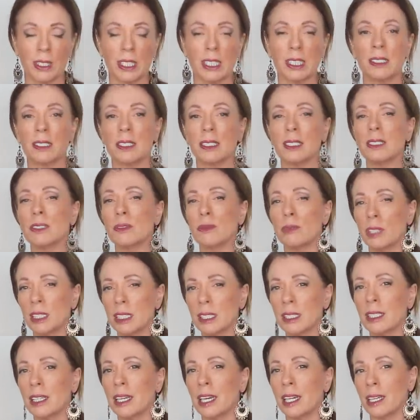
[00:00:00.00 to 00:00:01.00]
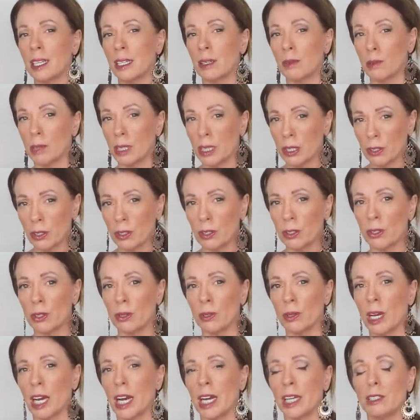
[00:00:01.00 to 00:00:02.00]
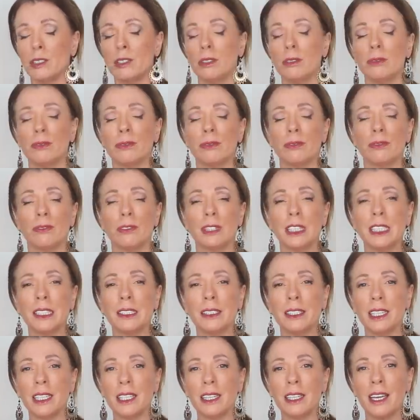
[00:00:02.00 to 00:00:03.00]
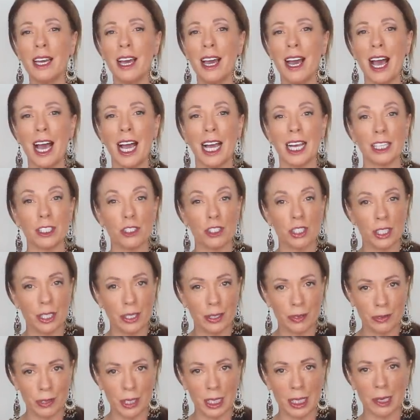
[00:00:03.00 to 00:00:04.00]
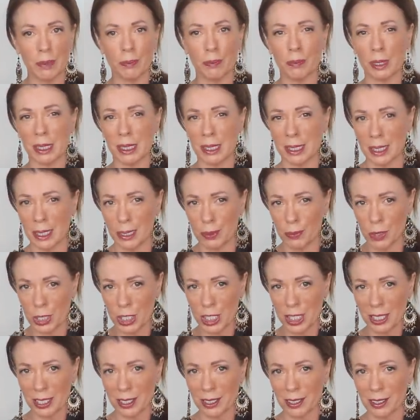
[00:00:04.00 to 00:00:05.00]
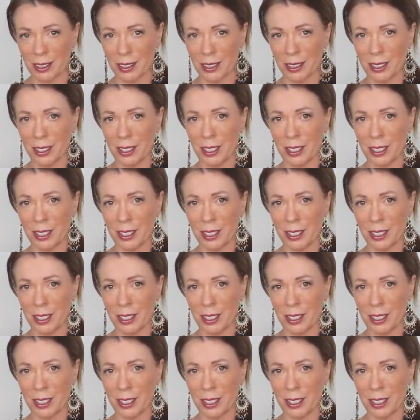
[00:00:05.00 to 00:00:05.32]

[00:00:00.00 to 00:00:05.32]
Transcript: Is this resonating with you? Are you feeling a shift in perception?